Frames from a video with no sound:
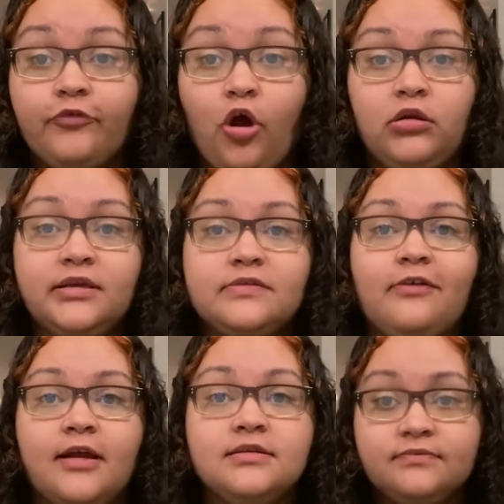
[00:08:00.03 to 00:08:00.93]
all of his
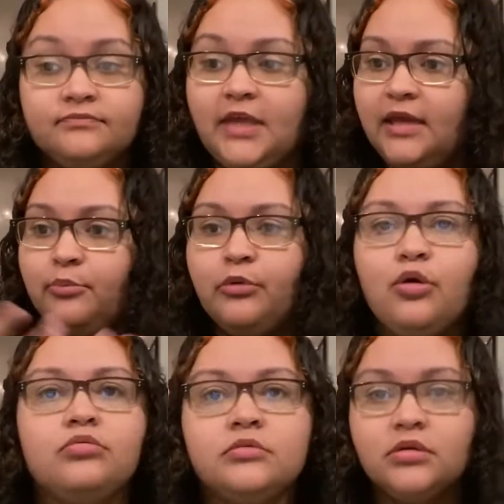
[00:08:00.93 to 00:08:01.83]
friends. And he
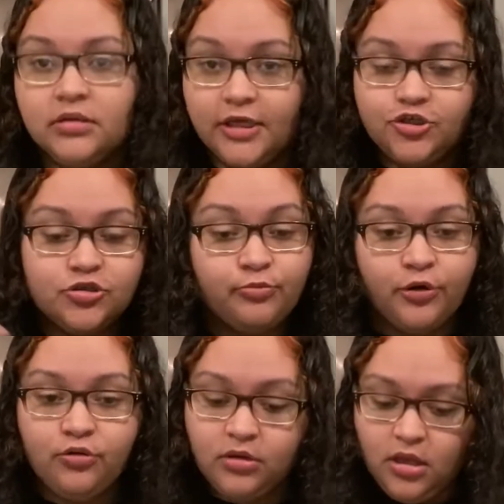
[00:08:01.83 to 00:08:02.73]
broke. He just
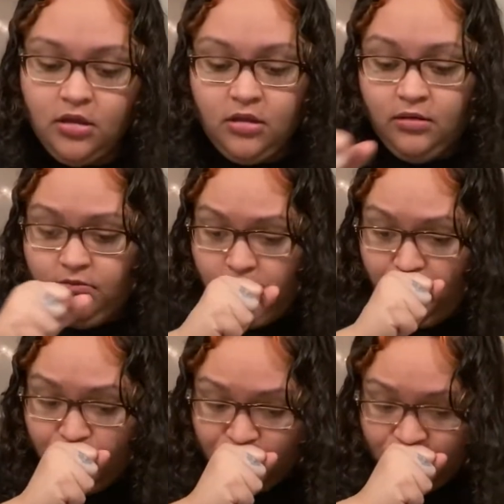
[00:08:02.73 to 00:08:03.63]
broke.
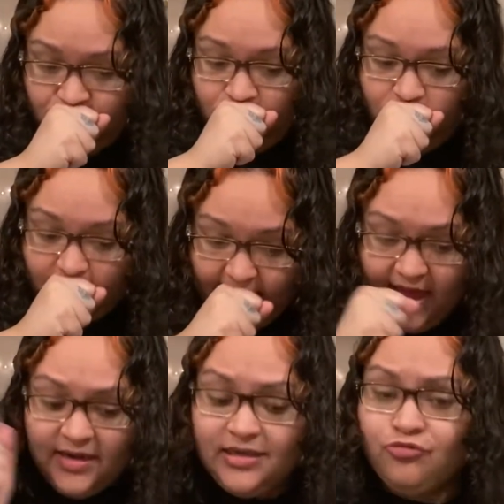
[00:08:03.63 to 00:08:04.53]

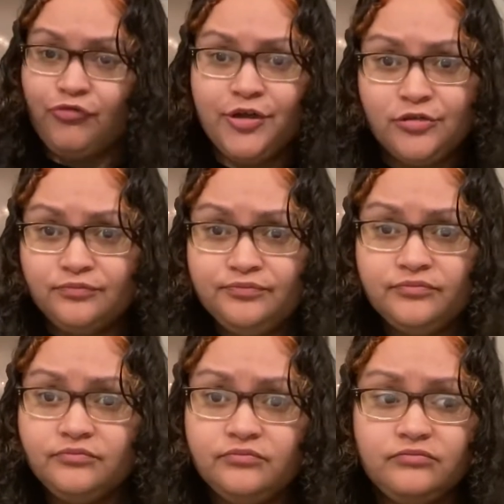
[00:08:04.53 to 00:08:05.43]
And it's real.
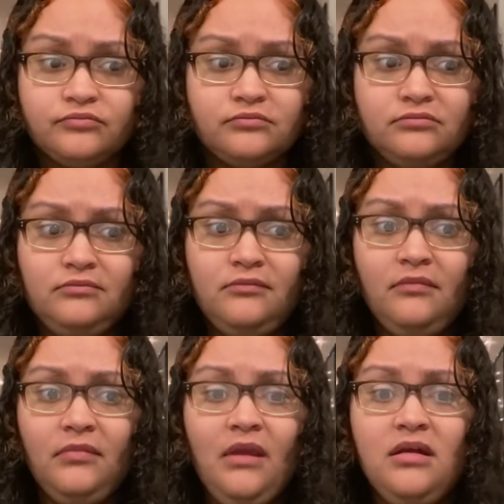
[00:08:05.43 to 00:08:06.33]

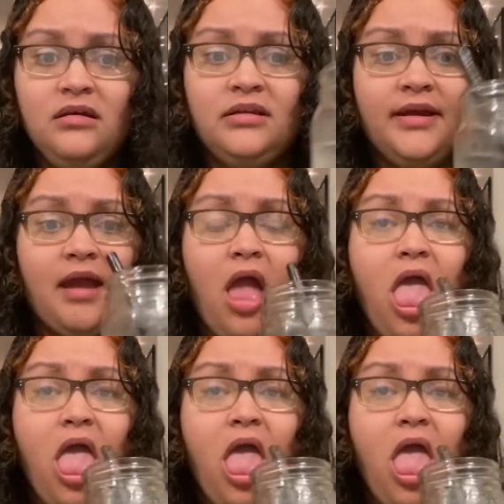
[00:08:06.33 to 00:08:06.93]
Like,